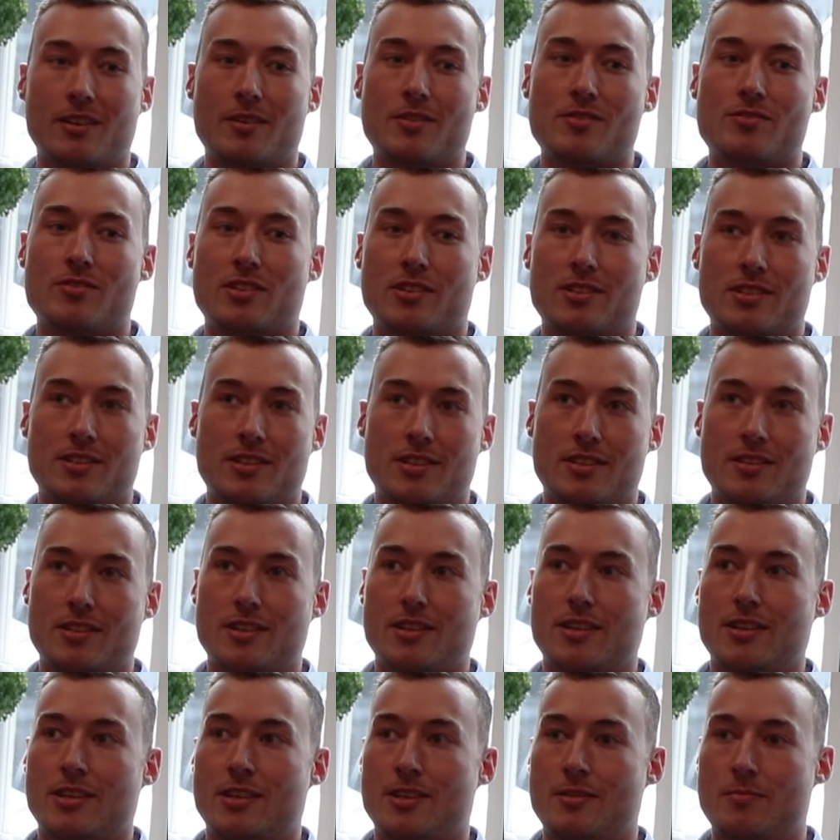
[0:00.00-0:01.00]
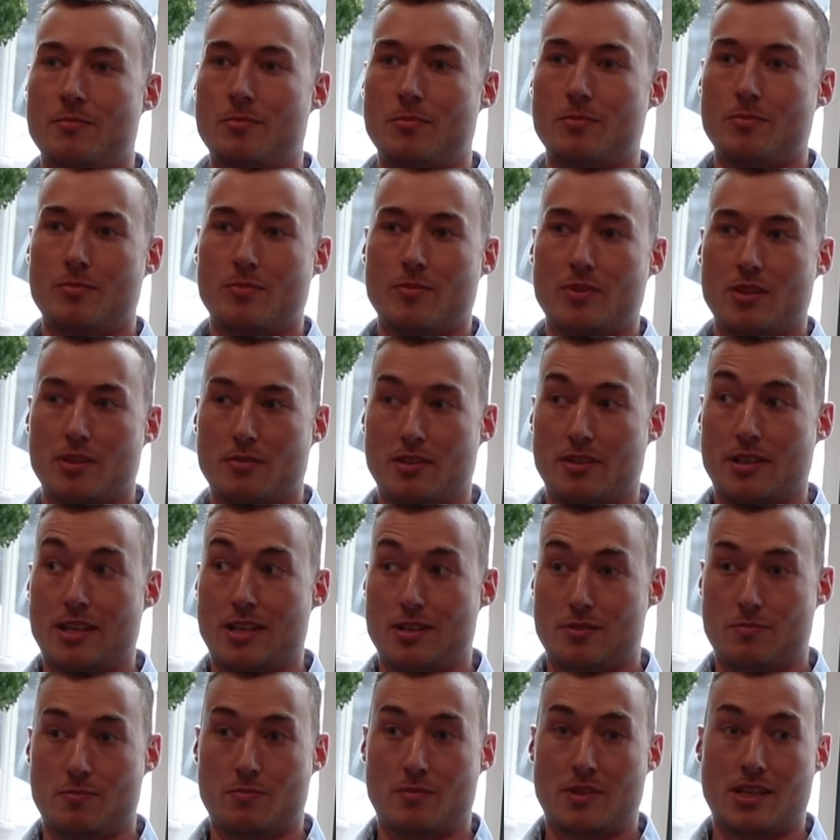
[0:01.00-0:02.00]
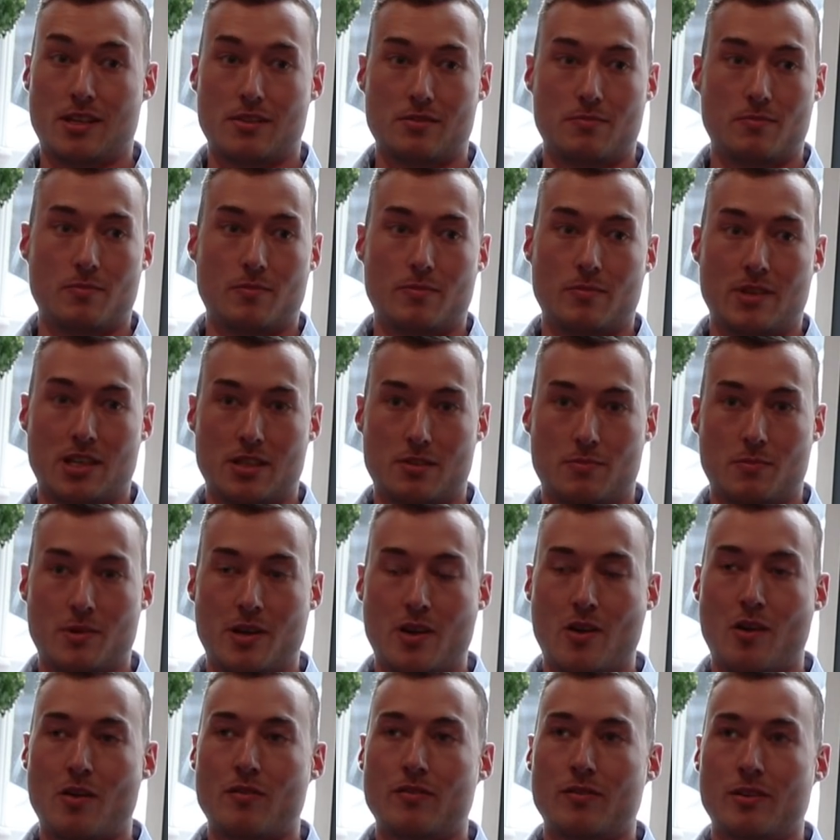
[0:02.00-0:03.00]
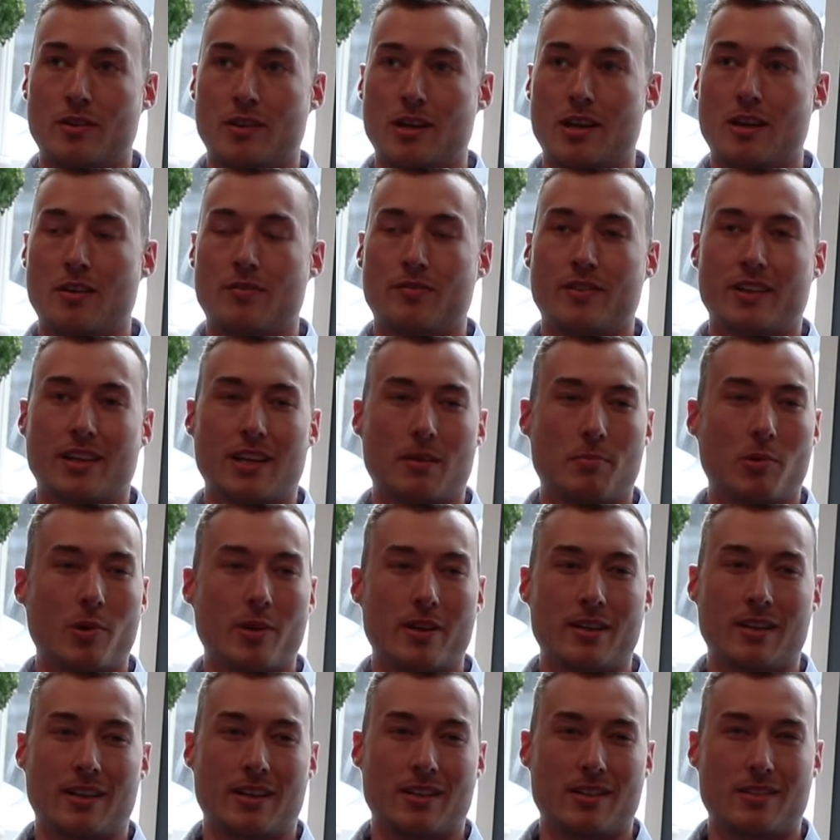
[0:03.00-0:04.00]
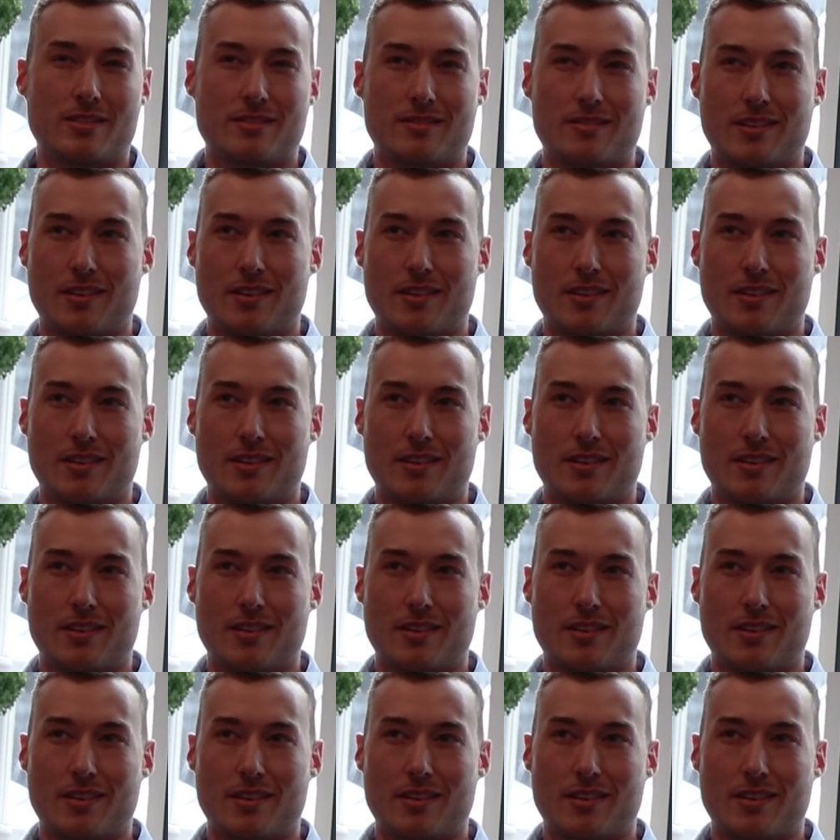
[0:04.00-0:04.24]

not interested. That's my offer. I think I put in like